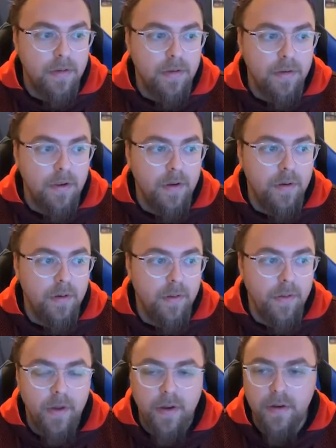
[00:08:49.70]
So
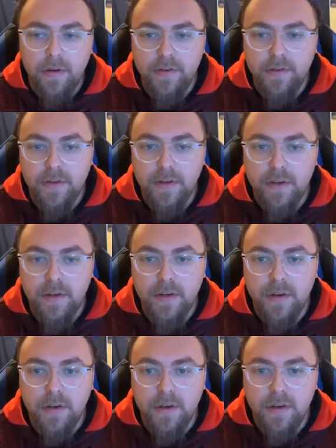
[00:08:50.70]
there's
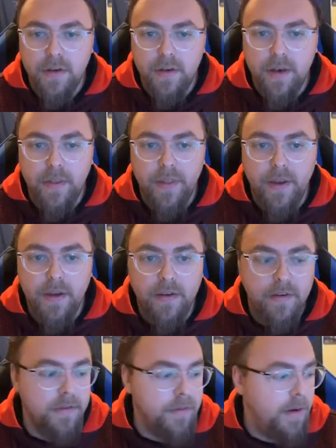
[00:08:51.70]

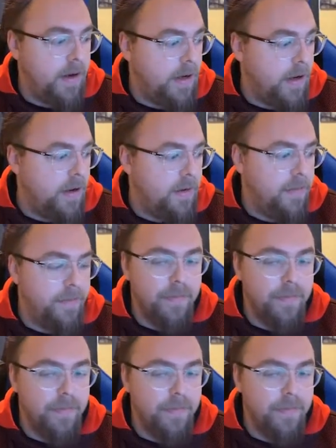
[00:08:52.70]
nothing right now.